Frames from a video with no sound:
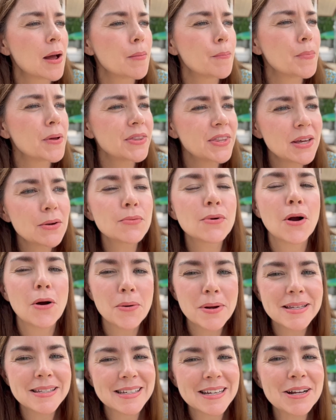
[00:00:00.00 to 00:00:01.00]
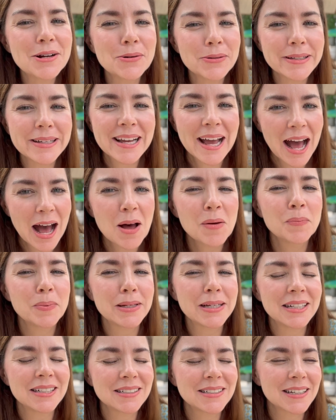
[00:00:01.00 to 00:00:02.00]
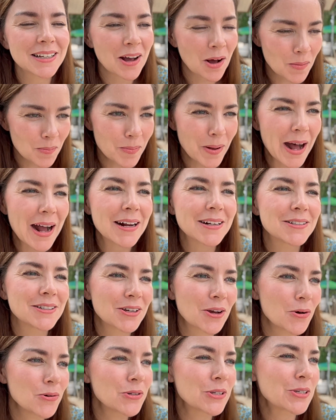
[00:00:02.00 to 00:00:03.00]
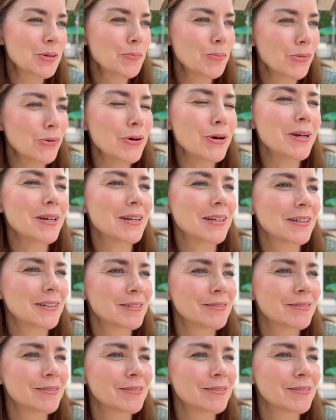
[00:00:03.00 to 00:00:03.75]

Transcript: But then we're always equally happy to come back to Koh Samui.